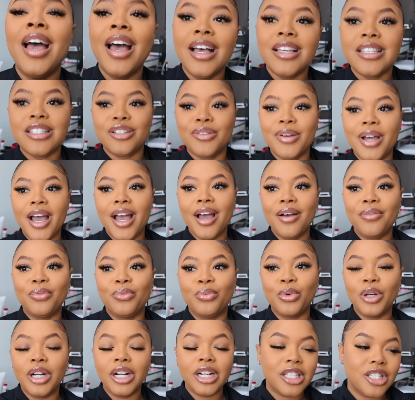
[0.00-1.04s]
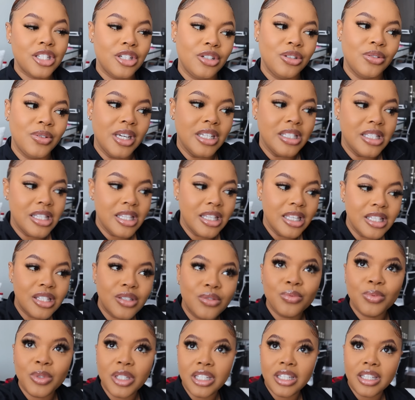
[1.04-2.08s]
Still have work to do. And this
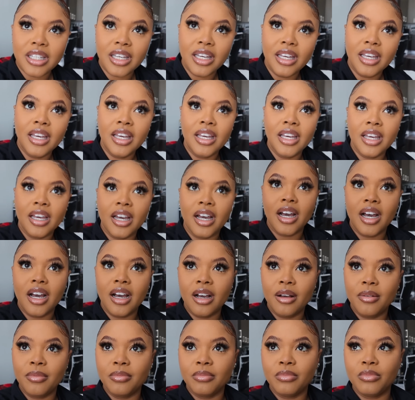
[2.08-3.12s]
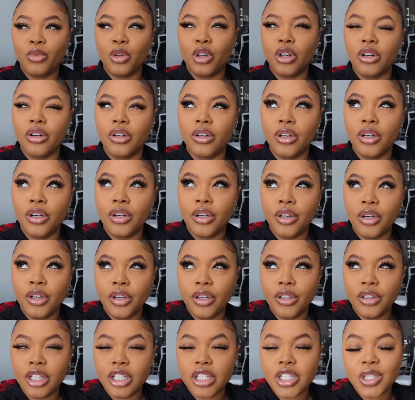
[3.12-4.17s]
week, um, well,
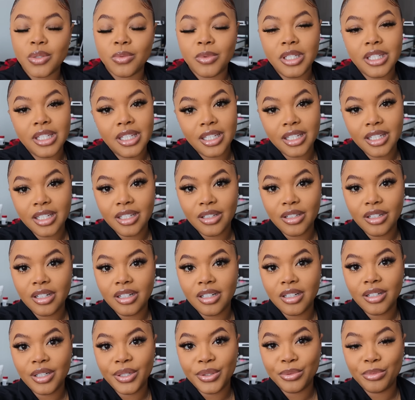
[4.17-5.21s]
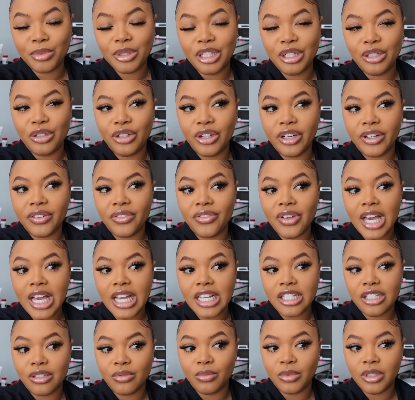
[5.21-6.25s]
this weekend will be New York
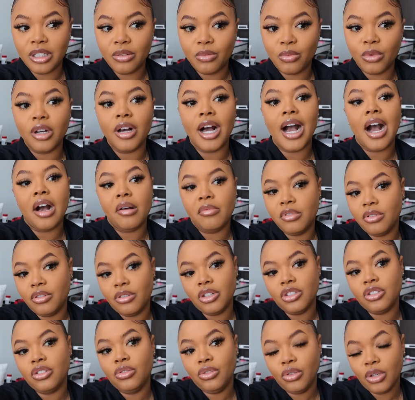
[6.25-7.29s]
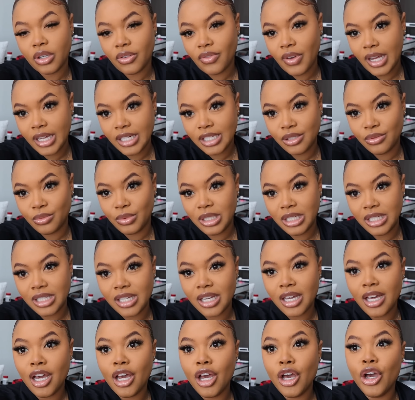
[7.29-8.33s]
Fashion Week. Well, I'll be going to New York Fashion Week.
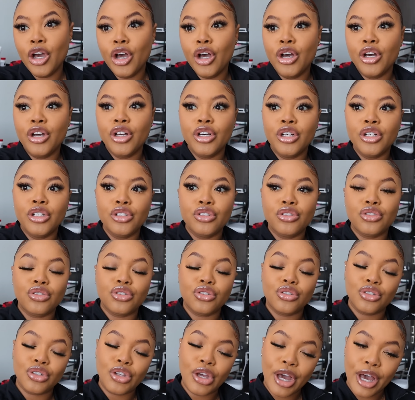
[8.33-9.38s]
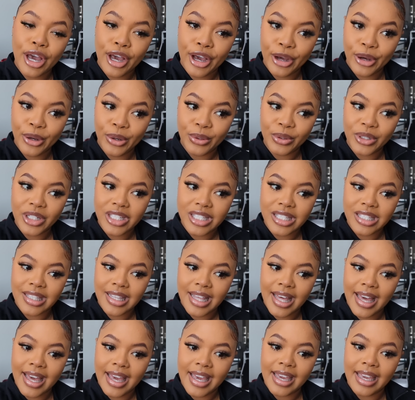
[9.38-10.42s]
So it's
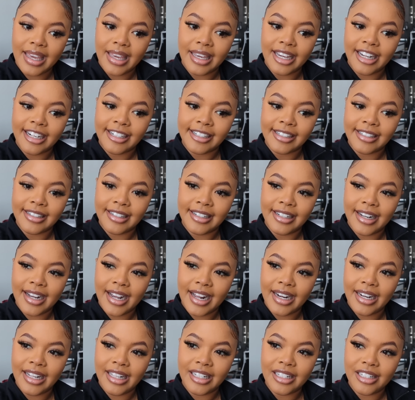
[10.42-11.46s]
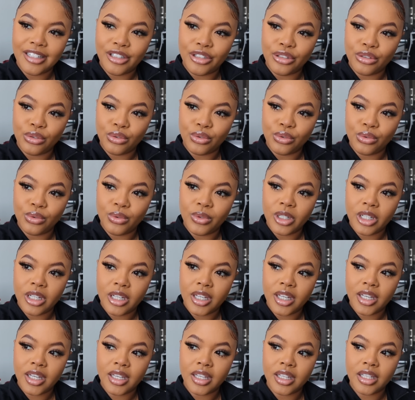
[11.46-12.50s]
like, I need to do
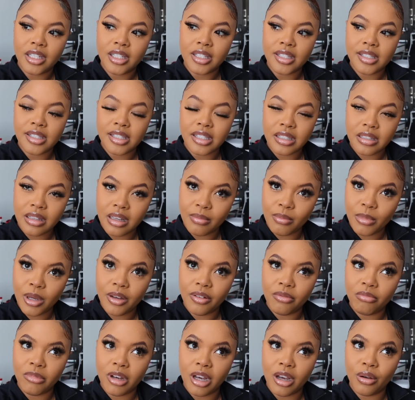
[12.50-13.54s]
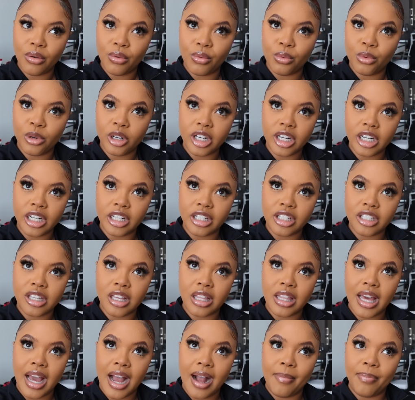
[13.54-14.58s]
some of my work so
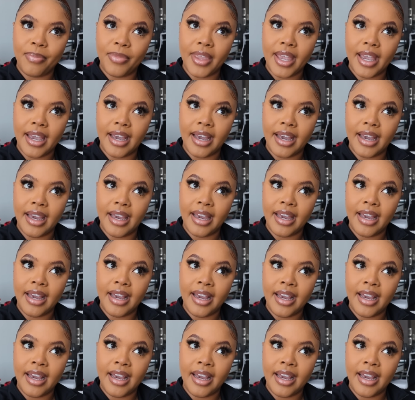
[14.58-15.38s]
that I'm not